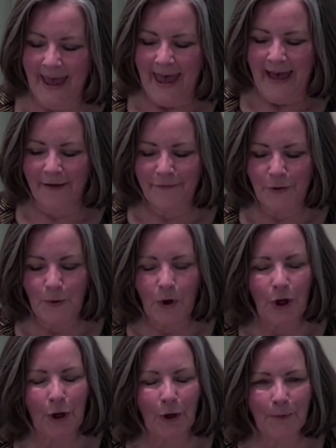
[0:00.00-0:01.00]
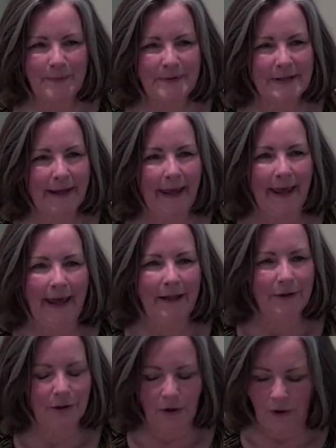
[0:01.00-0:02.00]
Have you hoped
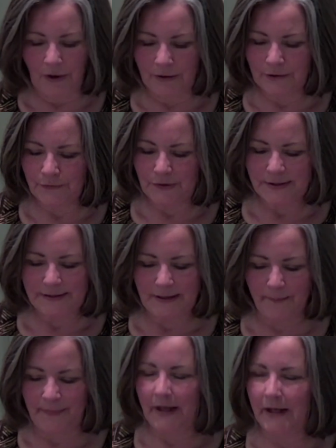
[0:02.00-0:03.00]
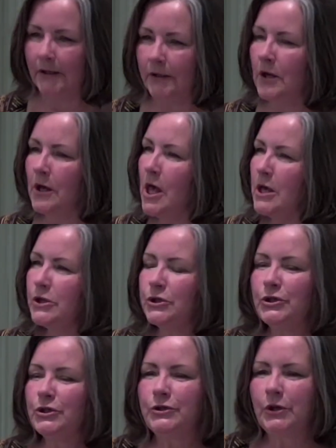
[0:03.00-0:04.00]
and longed for something
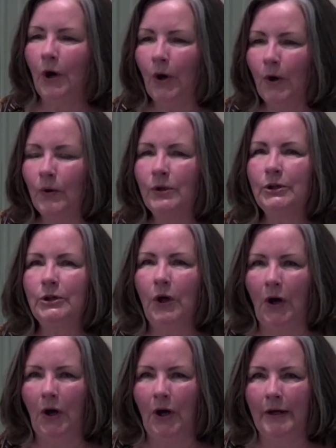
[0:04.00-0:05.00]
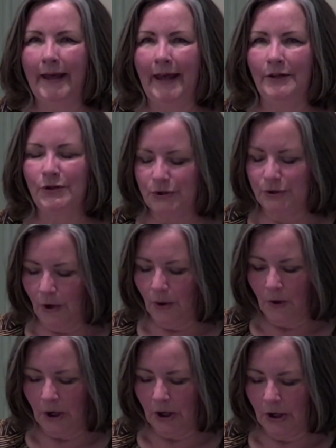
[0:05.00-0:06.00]
so long and
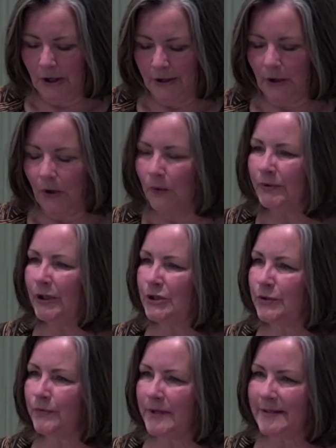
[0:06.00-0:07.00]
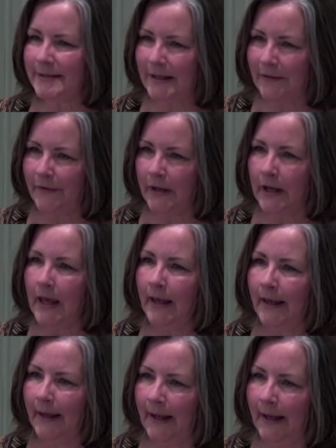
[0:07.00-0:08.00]
so hard only to receive it
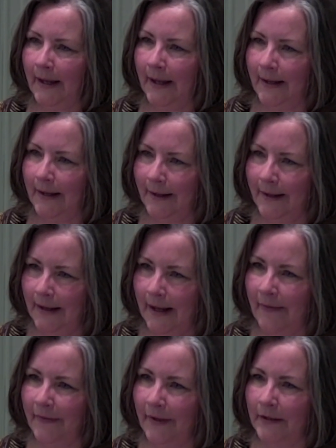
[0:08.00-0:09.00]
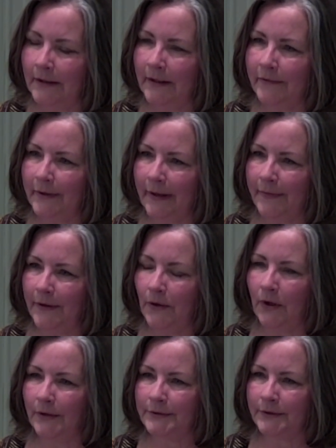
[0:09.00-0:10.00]
and then leave it at the
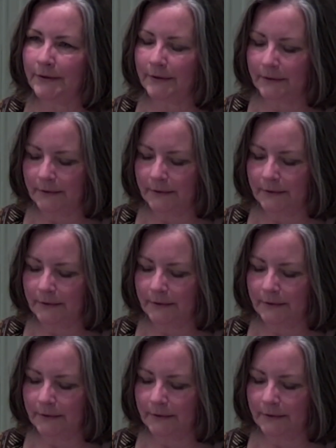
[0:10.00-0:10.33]
altar?